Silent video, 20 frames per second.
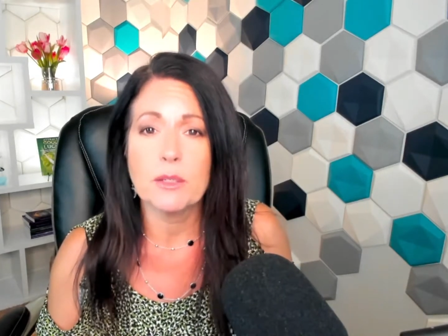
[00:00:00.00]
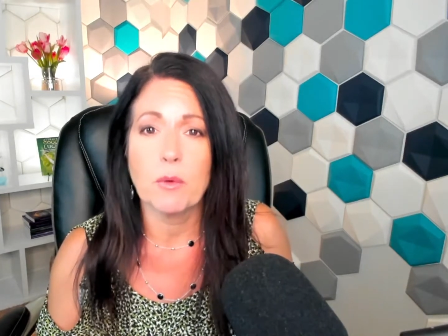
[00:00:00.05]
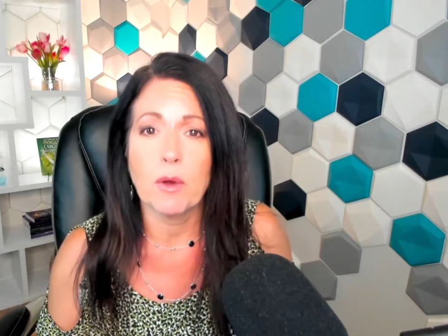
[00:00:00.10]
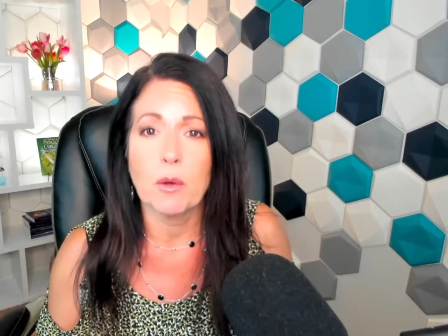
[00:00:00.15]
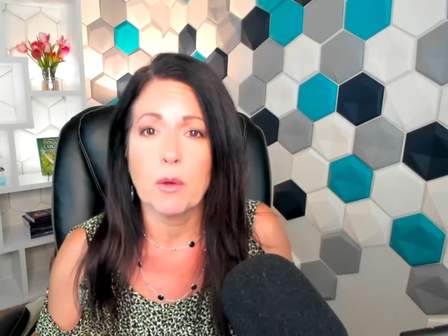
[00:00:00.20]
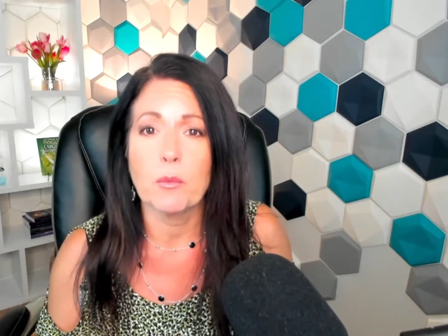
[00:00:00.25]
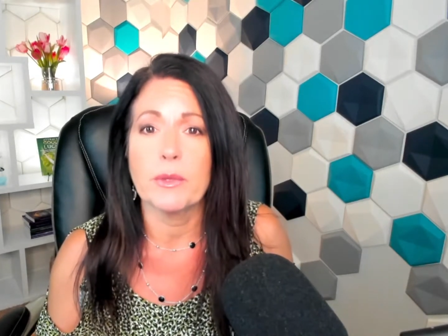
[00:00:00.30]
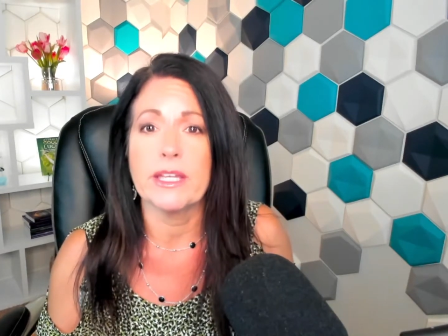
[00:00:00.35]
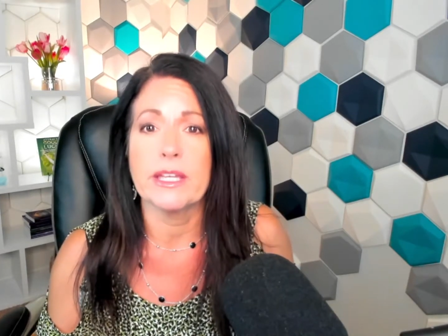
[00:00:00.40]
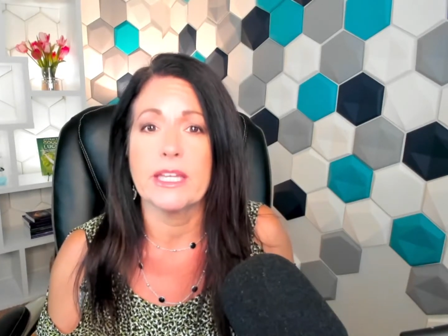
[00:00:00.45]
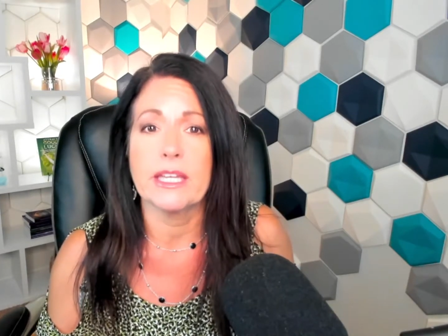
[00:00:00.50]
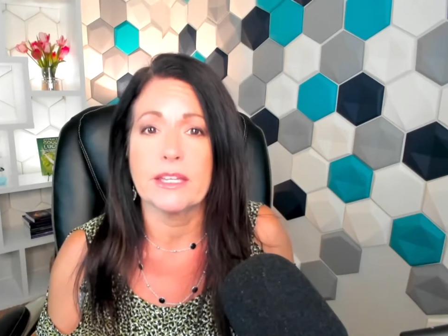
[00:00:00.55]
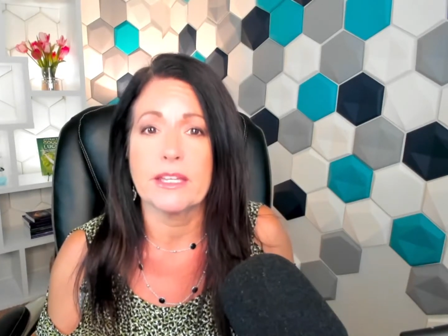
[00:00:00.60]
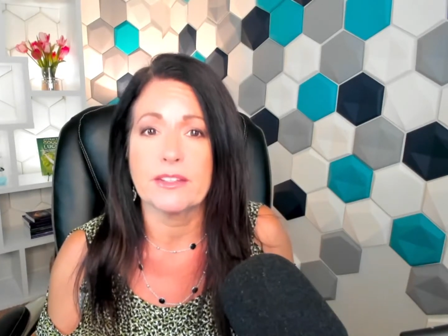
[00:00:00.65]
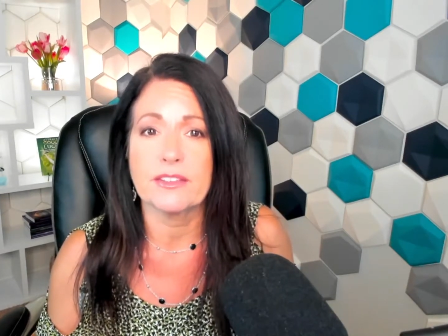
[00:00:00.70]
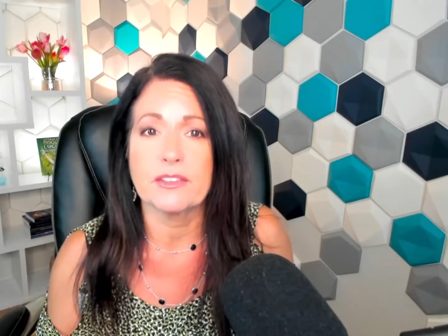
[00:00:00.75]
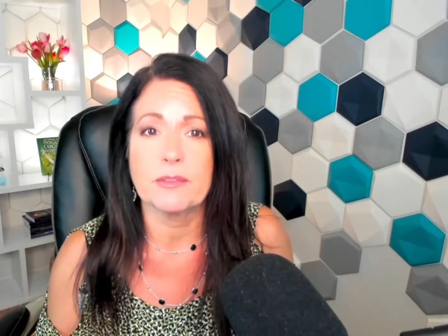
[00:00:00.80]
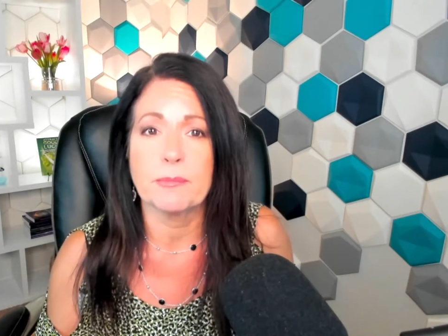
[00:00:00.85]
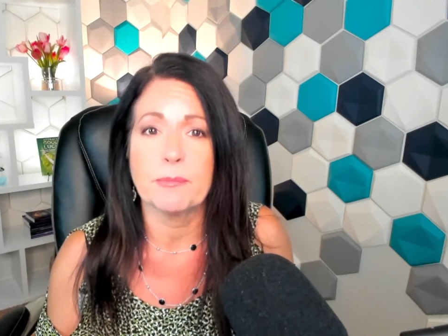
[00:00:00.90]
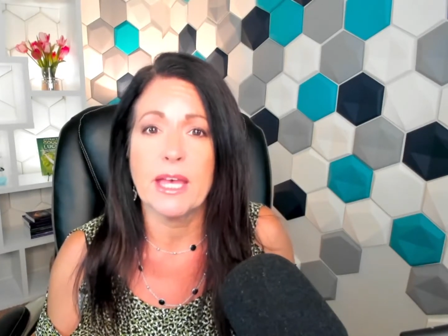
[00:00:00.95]
what we
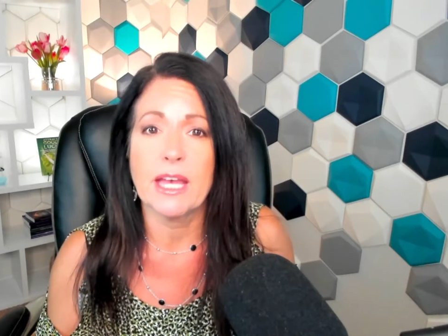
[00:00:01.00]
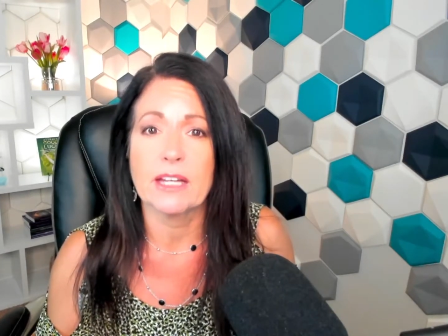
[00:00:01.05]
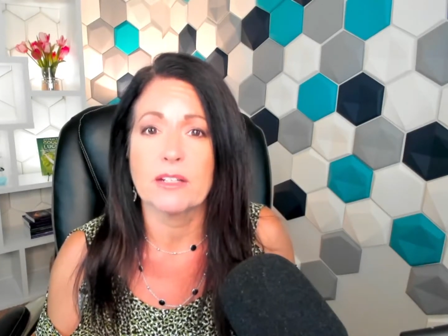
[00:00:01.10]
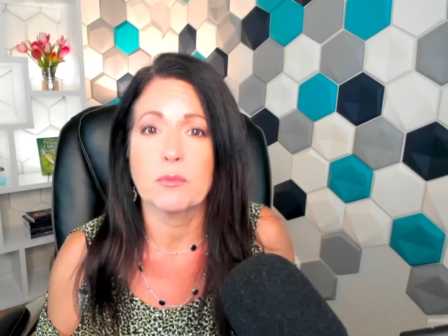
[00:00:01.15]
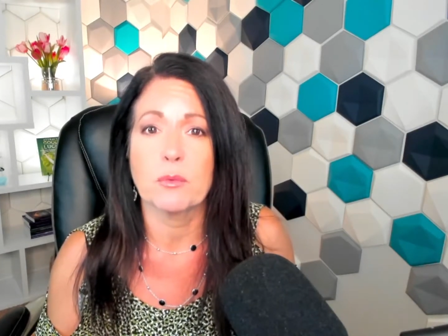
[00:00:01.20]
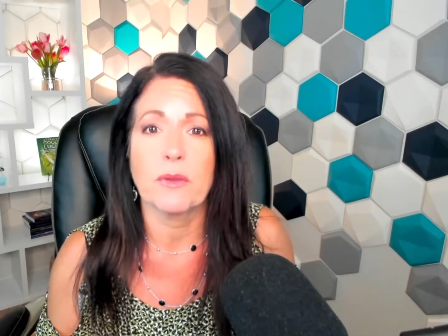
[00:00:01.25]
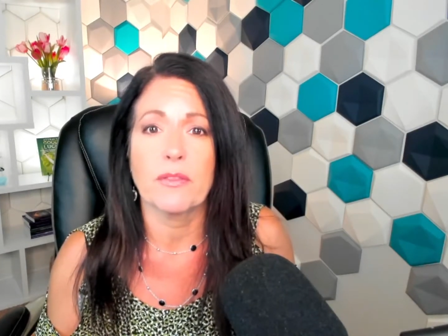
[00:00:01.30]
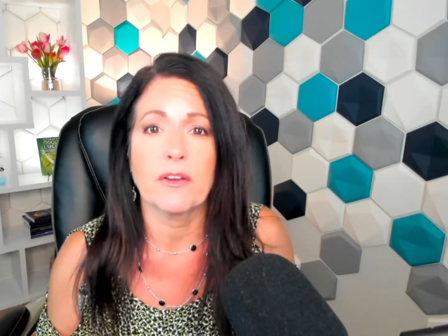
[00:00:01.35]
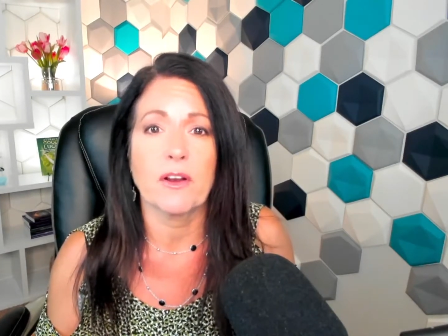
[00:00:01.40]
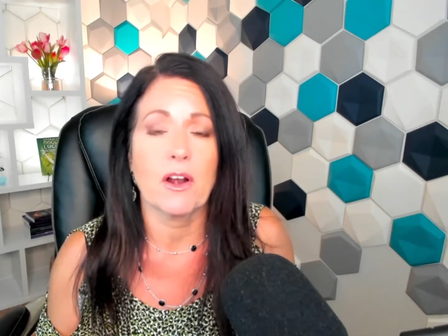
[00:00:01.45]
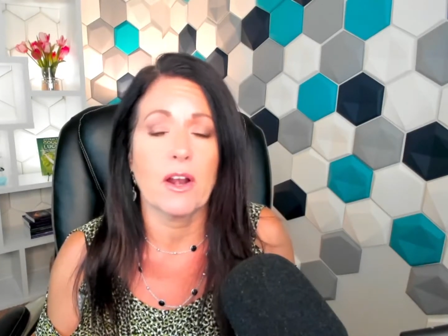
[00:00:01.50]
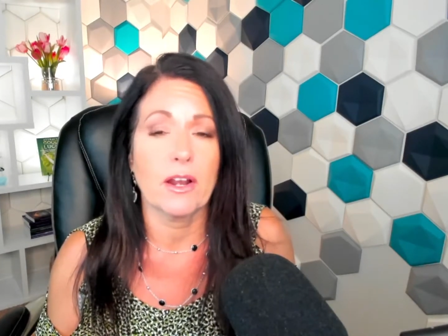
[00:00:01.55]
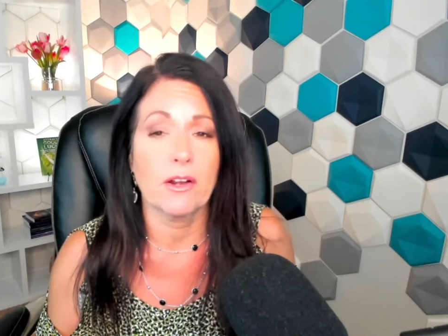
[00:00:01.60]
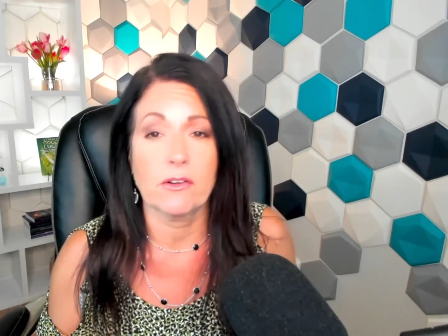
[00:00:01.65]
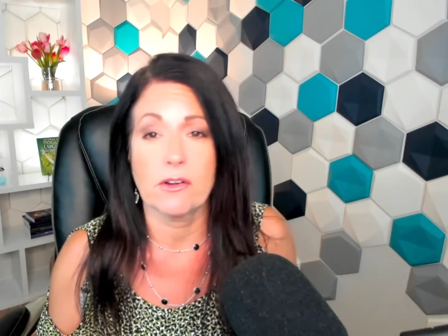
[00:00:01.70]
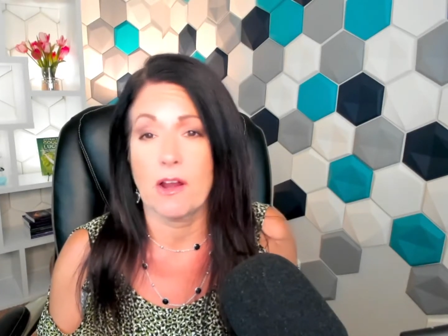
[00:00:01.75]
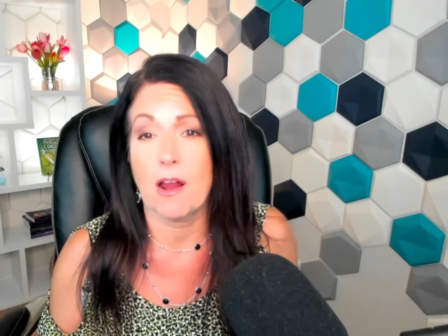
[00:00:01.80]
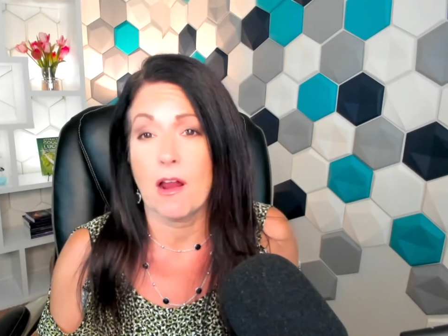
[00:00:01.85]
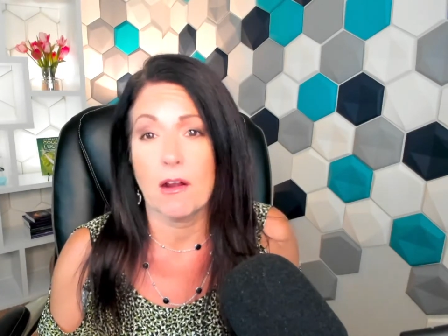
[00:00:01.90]
expect, whether our,